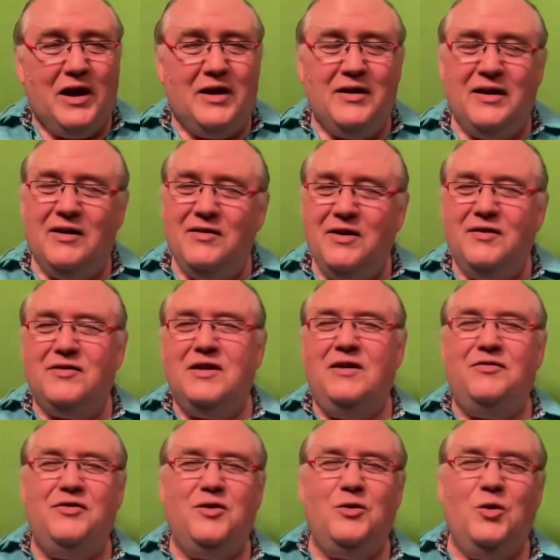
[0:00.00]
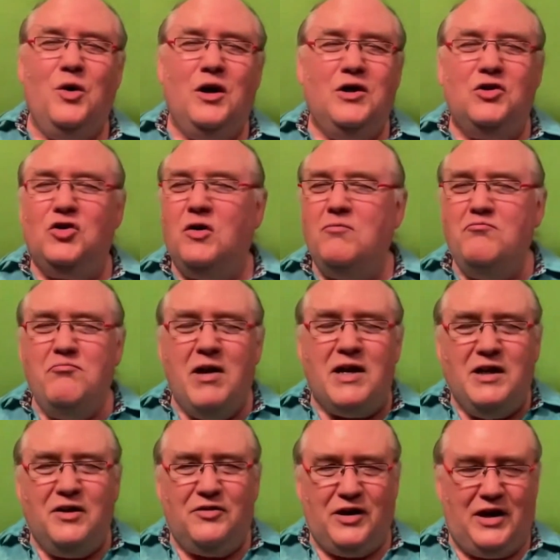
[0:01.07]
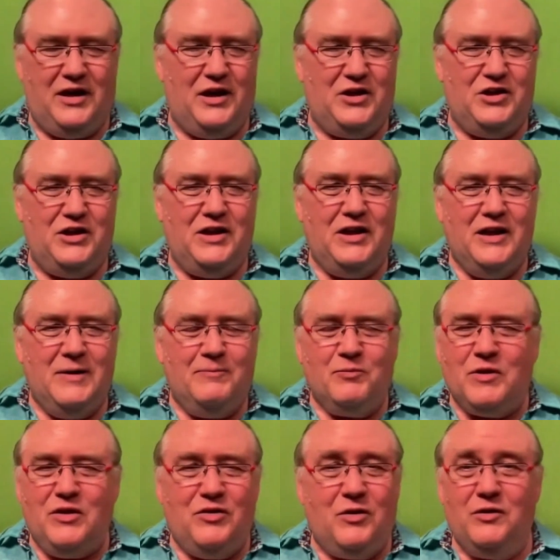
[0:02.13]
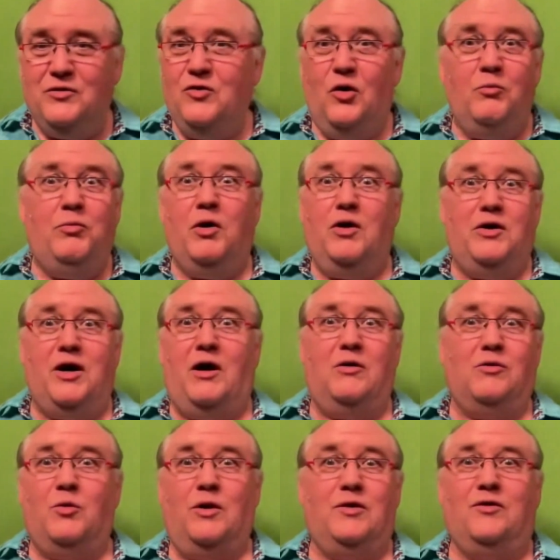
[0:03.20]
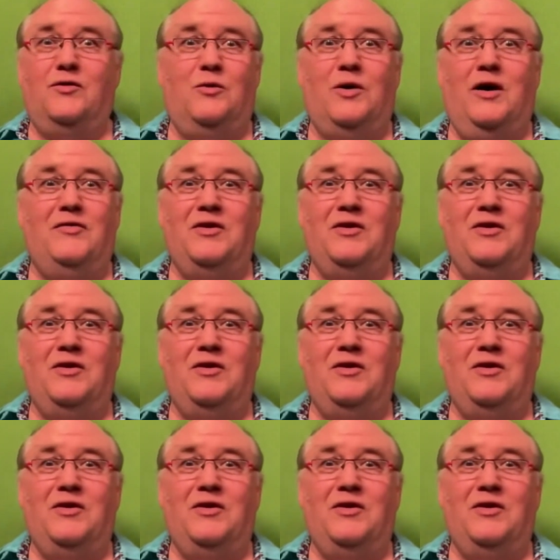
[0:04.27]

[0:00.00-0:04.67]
And this gives you tremendous energy. There is no burnout whatsoever